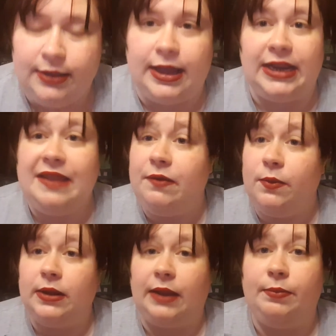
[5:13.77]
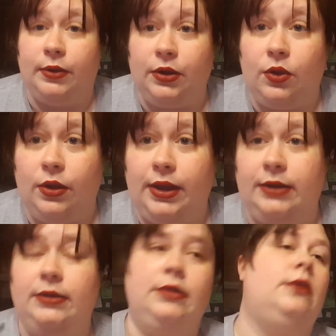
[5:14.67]
that even when I put
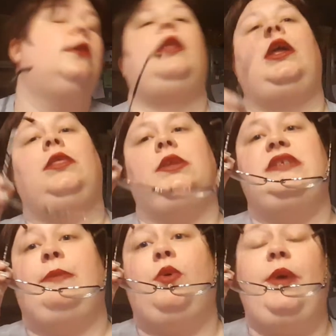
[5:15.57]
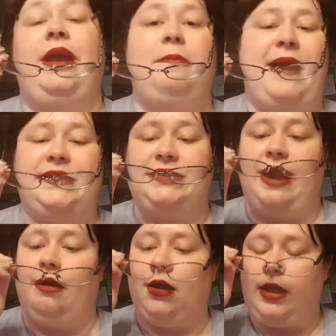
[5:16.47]
on like the double wear
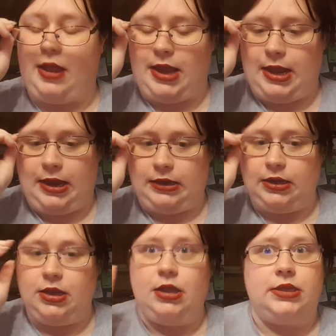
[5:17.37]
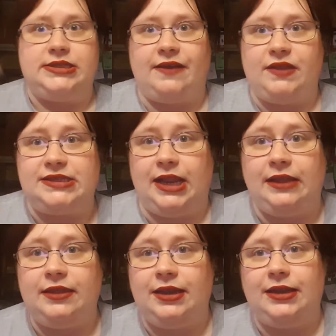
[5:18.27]
mascara and stuff that's
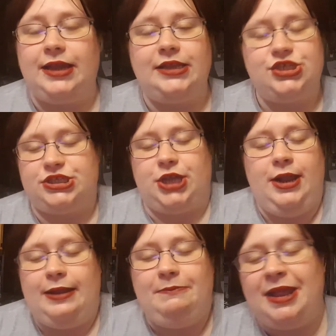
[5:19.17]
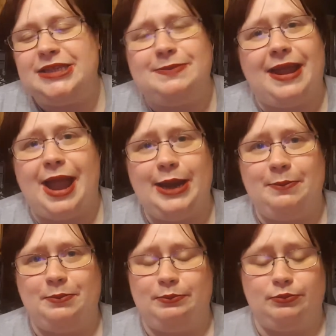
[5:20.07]
lengthening, it just makes my
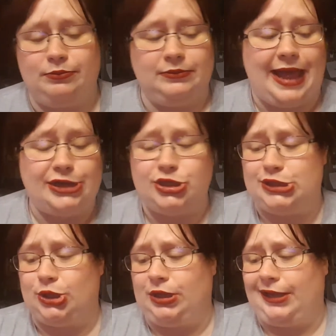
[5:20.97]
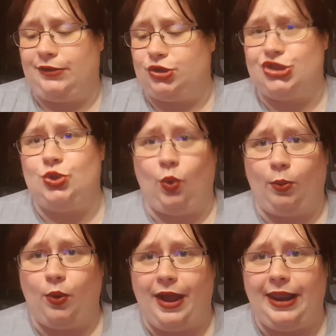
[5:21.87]
eyelashes look like they're just
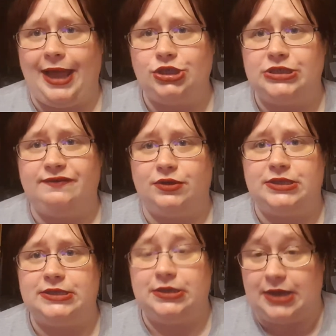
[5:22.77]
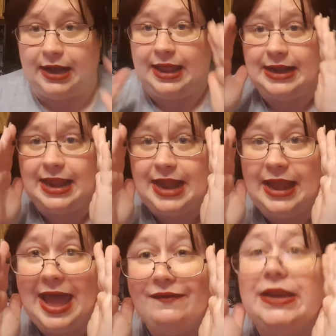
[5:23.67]
normal eyelashes versus not
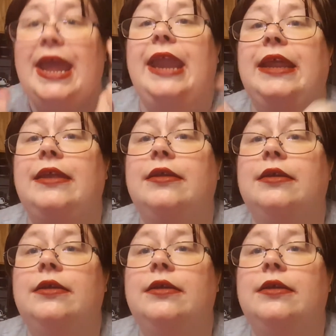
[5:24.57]
having any.